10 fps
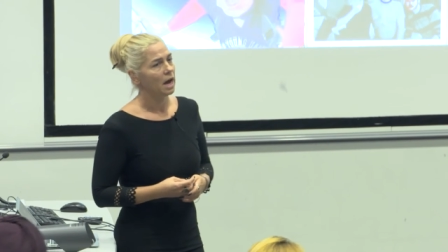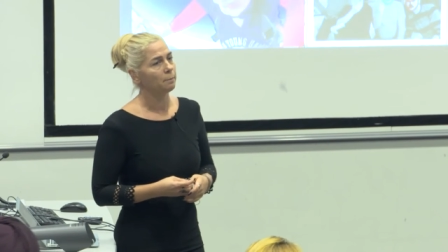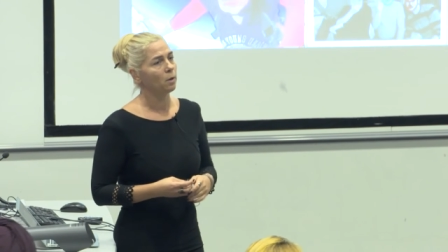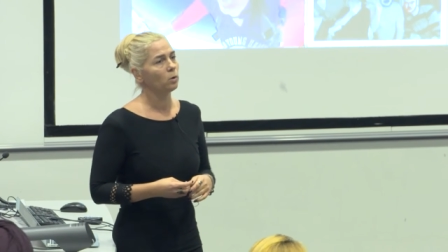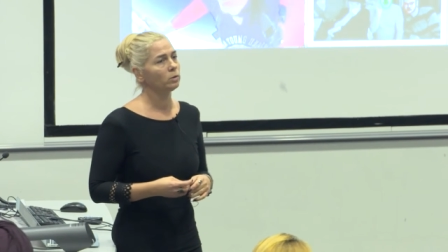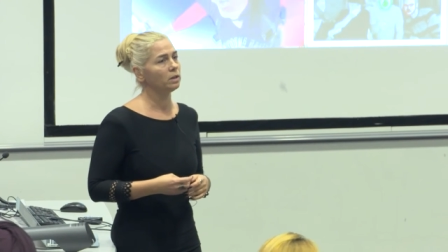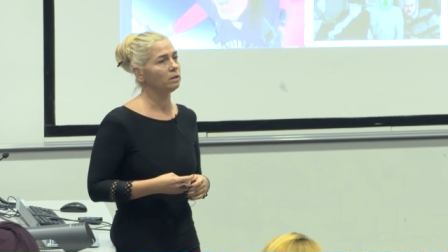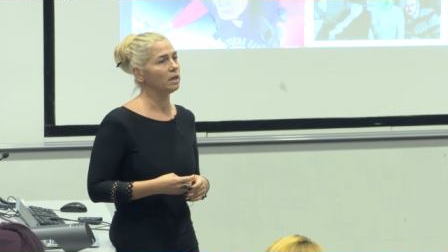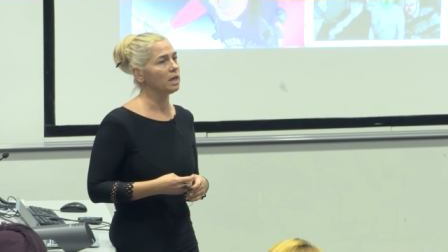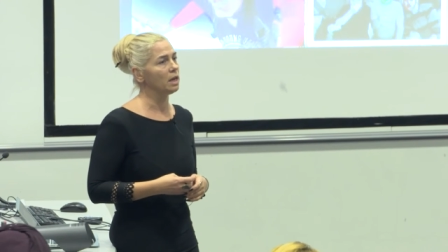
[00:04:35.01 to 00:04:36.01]
uploaded
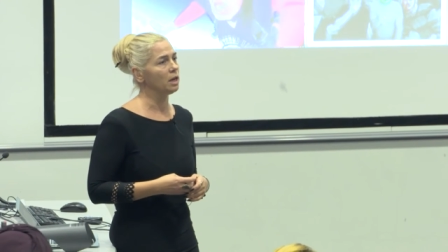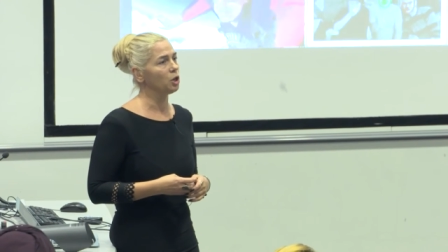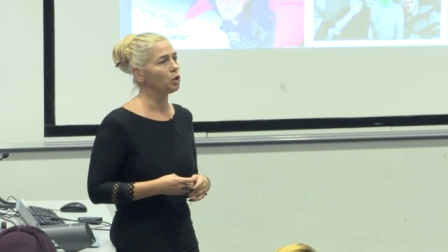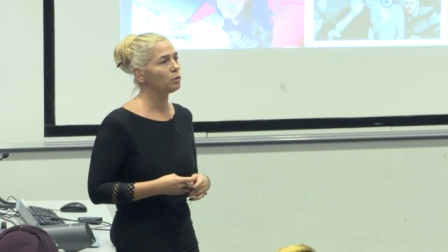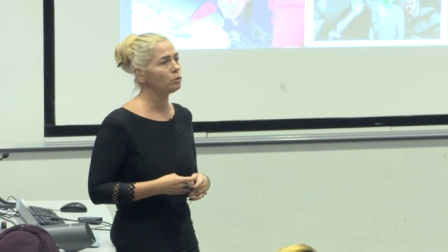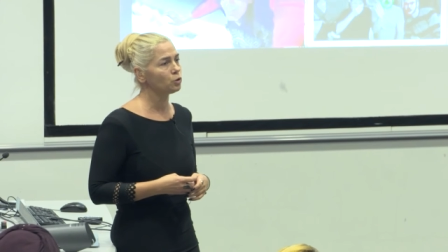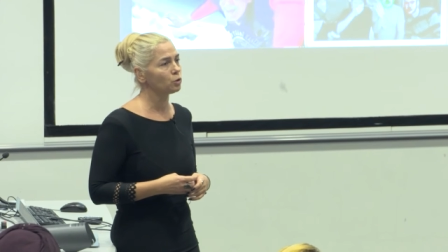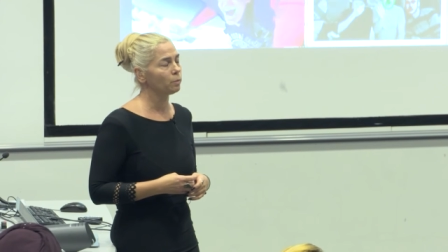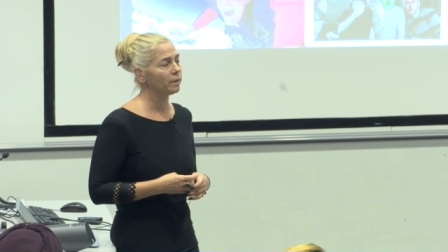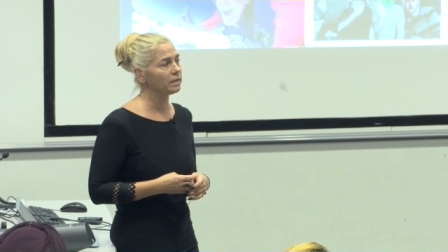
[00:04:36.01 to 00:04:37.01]
in
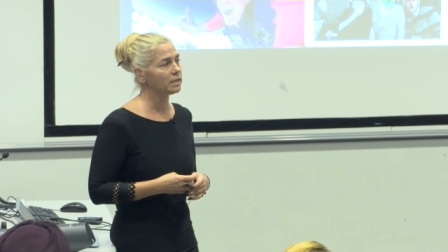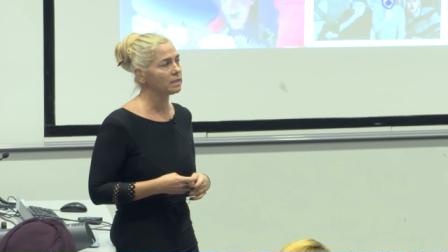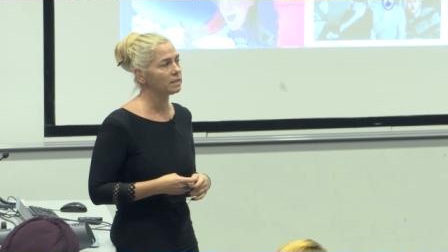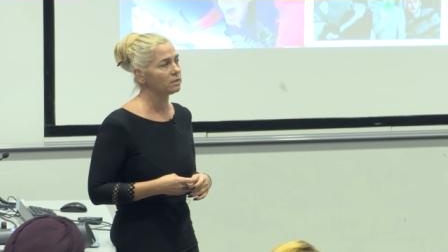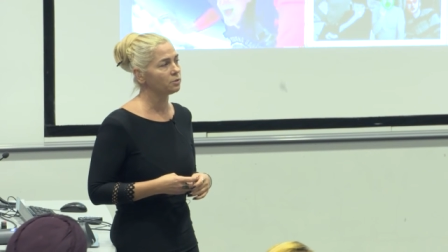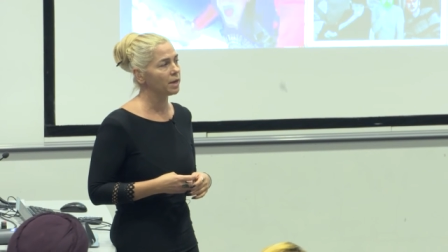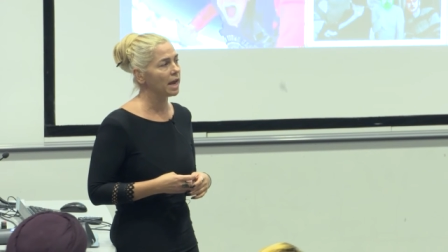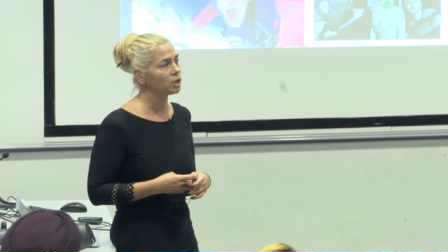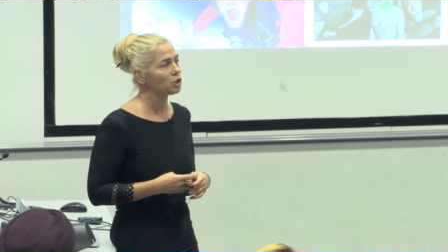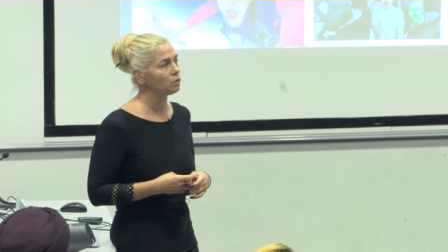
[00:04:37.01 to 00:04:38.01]
YouTube, and this is the
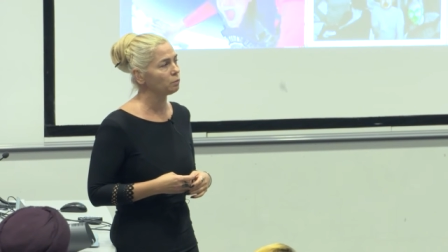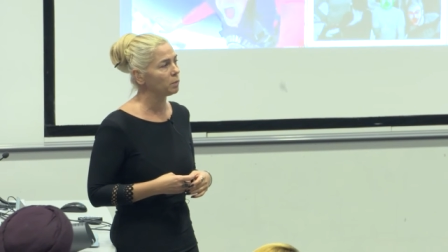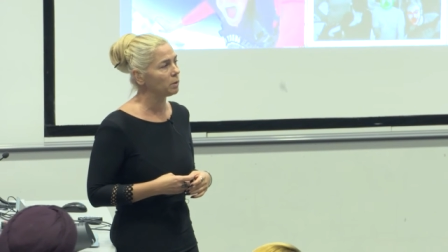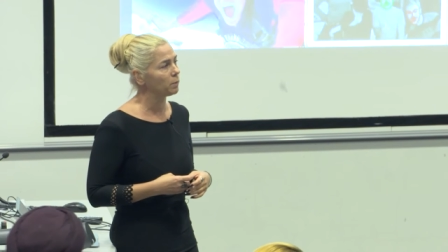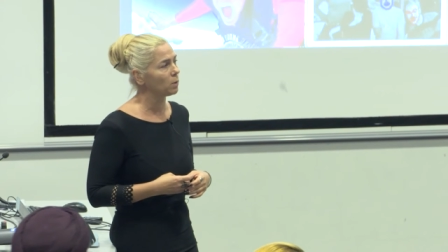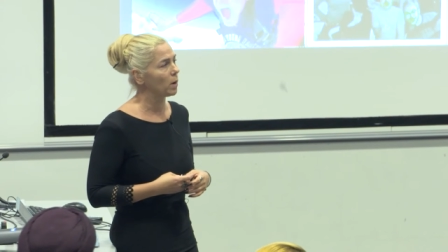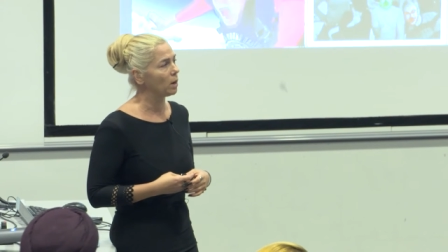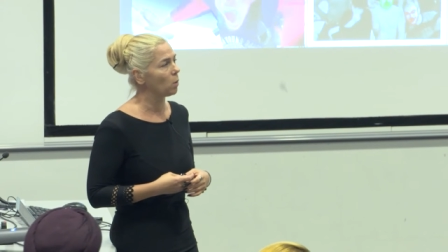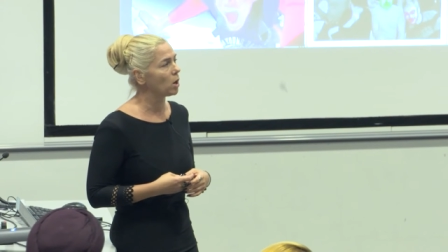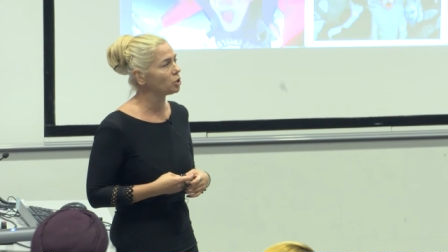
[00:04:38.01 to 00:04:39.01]
reaction of people
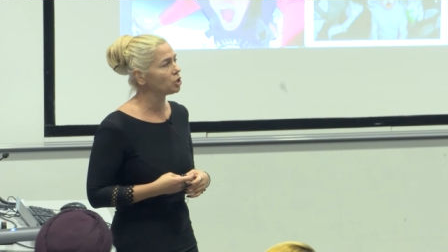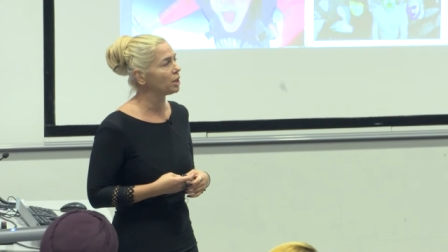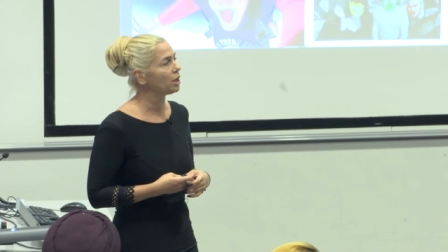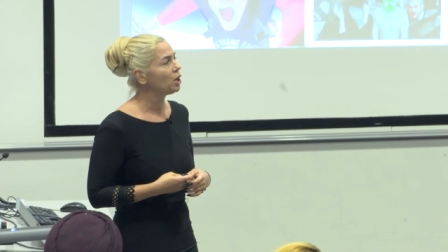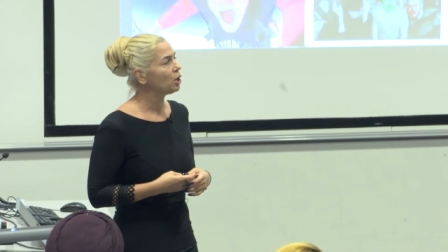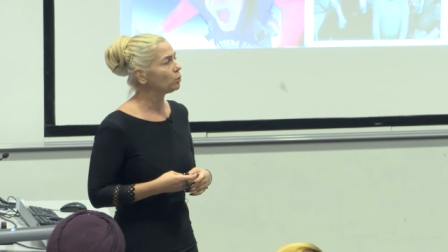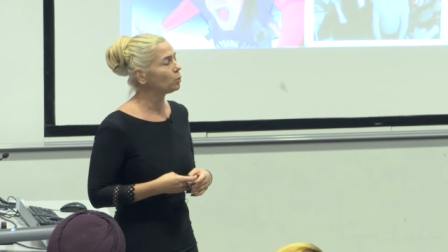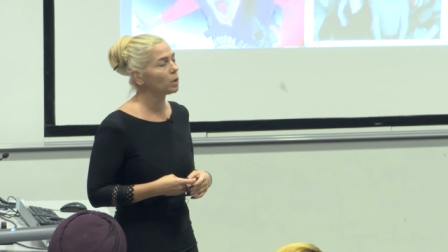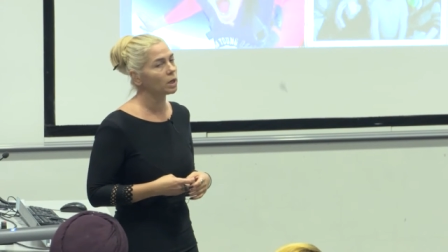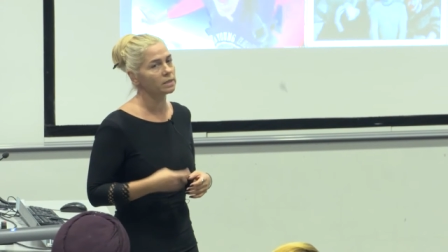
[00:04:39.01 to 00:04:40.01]
while watching
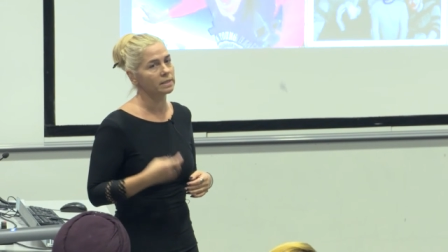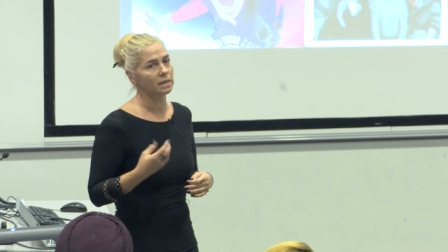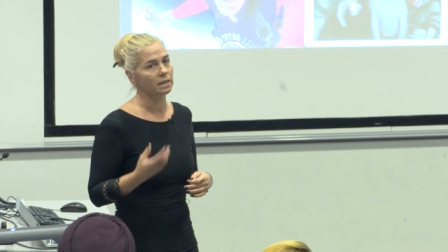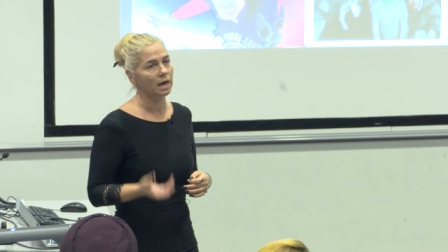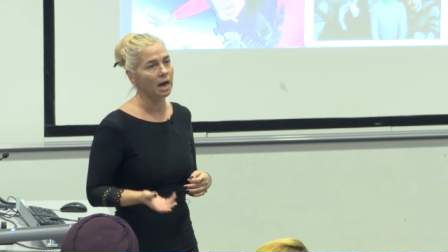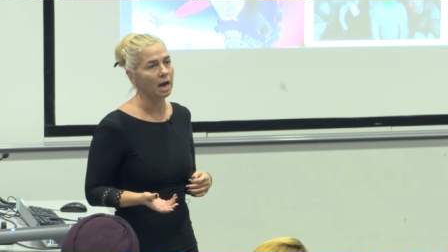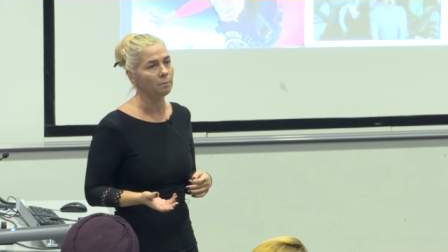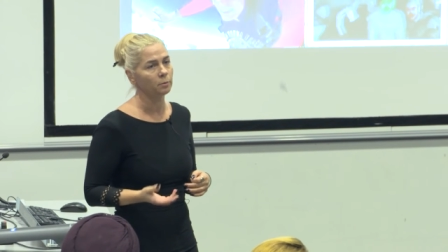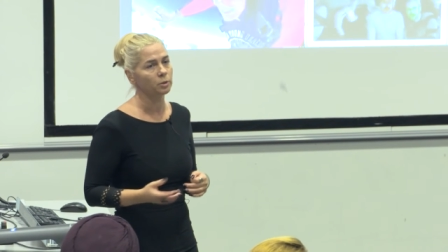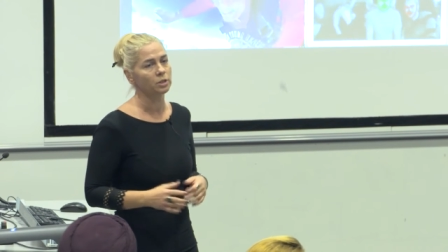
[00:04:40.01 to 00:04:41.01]
Two Girls and a
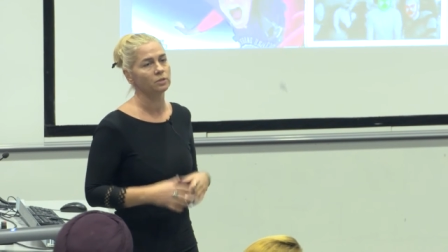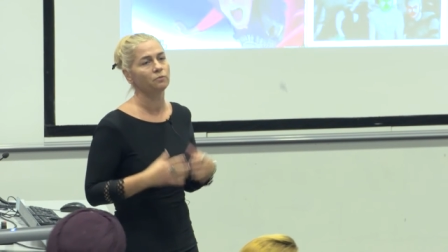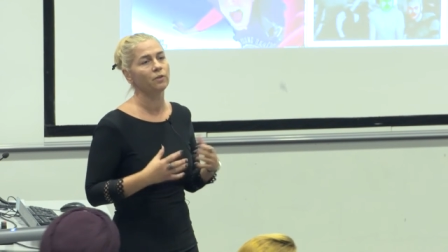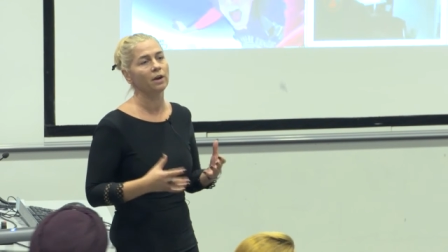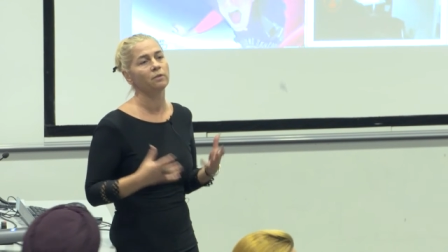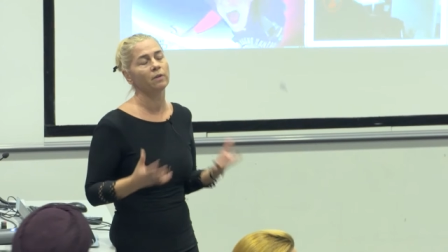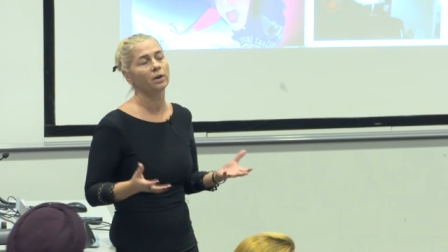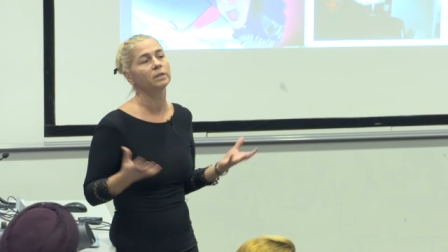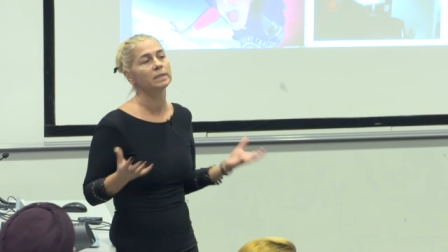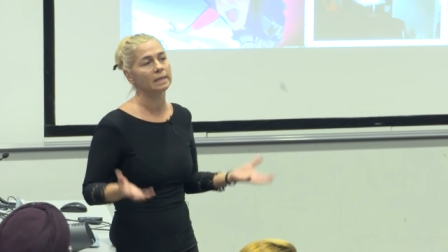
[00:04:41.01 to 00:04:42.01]
Cup, which is a very,
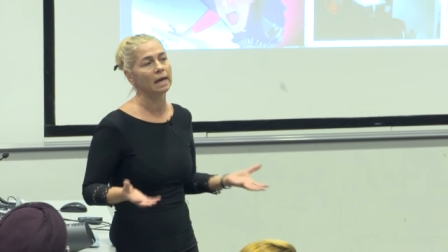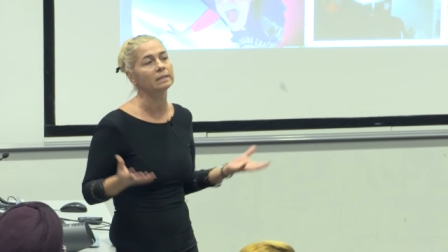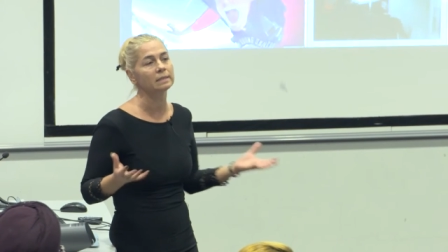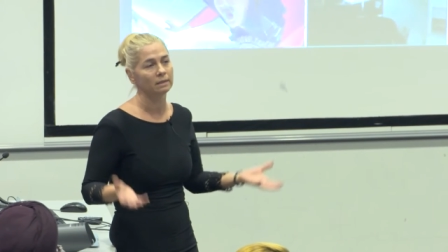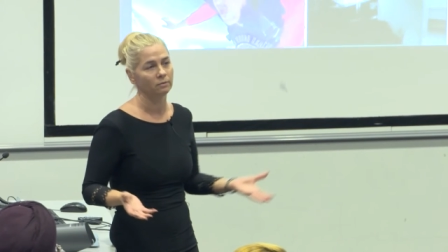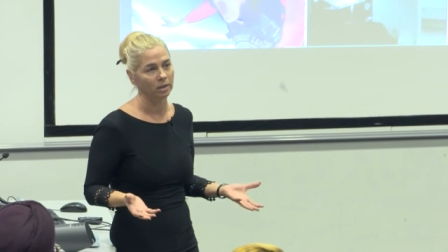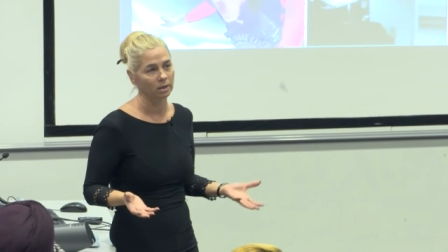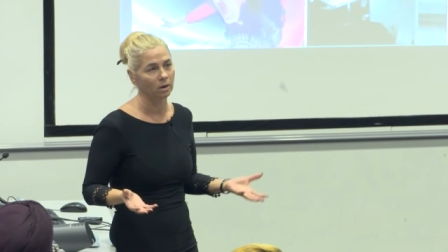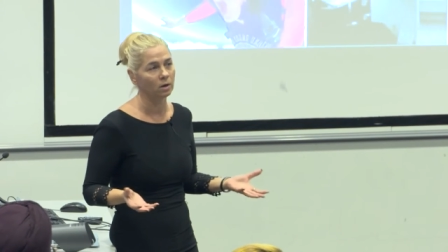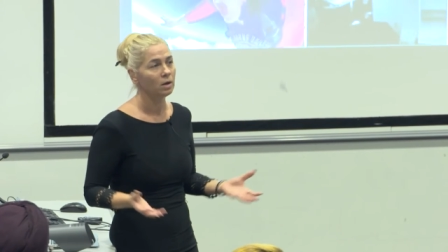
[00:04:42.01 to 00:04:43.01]
very disgusting
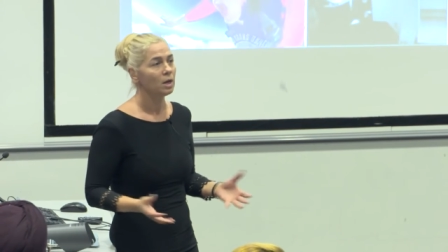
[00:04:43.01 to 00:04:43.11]
video.